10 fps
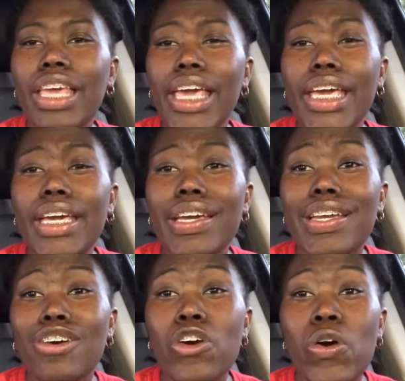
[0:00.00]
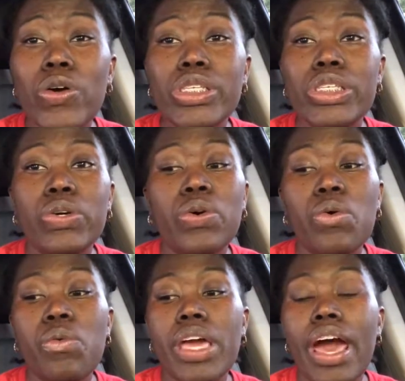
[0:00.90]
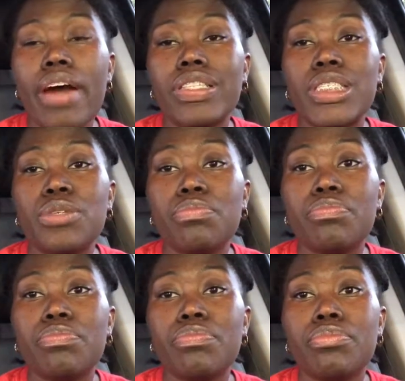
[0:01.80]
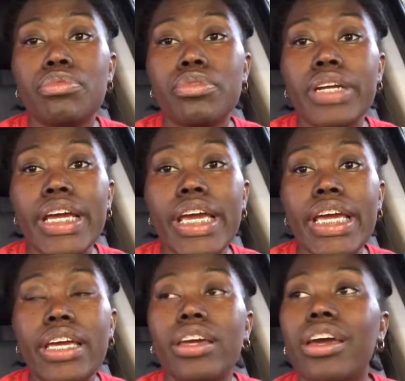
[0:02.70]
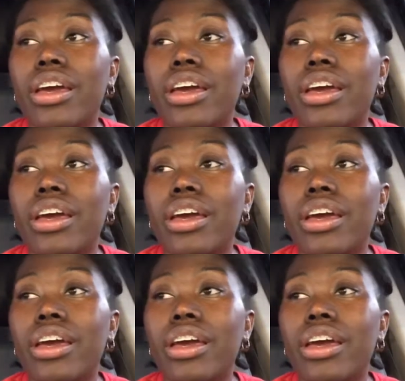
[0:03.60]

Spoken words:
and also we have to pray